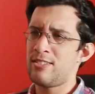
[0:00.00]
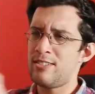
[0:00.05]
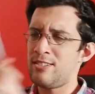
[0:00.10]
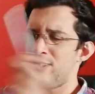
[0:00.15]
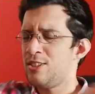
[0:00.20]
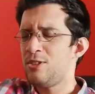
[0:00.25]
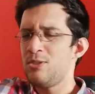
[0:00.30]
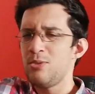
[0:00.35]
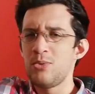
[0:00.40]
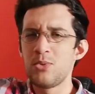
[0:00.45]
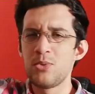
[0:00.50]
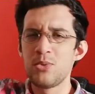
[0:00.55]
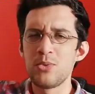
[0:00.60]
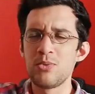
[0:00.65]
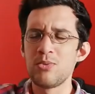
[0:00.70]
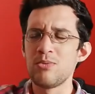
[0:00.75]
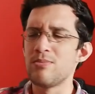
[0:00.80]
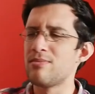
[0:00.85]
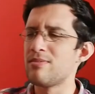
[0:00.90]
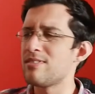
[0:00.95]

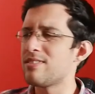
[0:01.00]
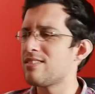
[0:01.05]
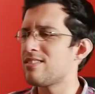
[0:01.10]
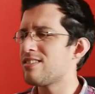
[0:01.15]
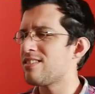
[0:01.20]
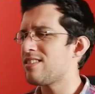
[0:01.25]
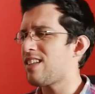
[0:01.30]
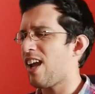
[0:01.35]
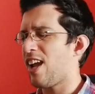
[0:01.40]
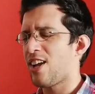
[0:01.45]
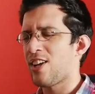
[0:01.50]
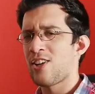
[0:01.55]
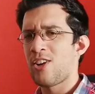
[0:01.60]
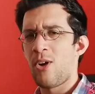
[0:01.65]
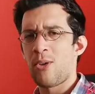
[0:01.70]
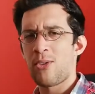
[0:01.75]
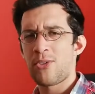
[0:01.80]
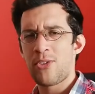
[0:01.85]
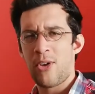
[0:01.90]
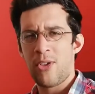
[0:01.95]
You take
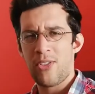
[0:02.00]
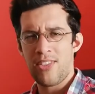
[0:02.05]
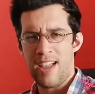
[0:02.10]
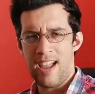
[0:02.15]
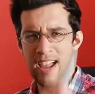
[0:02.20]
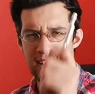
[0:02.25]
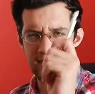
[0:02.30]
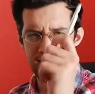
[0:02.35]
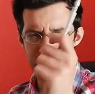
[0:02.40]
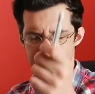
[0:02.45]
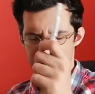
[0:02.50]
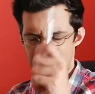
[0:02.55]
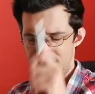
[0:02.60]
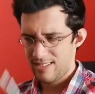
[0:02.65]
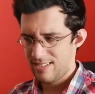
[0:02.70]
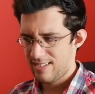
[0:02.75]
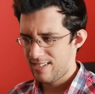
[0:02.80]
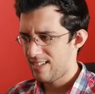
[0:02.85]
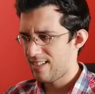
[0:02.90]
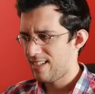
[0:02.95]
notes on that.
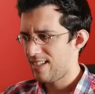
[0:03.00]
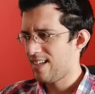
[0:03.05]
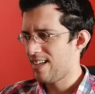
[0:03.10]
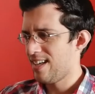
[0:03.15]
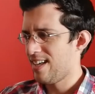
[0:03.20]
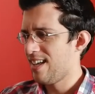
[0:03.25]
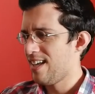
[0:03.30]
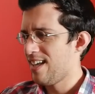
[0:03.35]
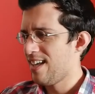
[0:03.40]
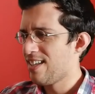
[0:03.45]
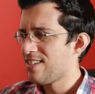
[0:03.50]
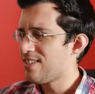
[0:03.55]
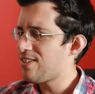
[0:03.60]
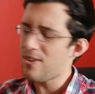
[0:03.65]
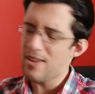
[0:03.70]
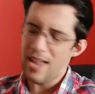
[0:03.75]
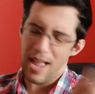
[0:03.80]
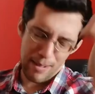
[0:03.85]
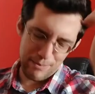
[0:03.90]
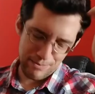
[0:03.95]
So
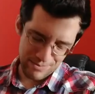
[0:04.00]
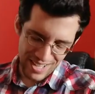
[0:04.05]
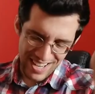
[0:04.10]
yeah,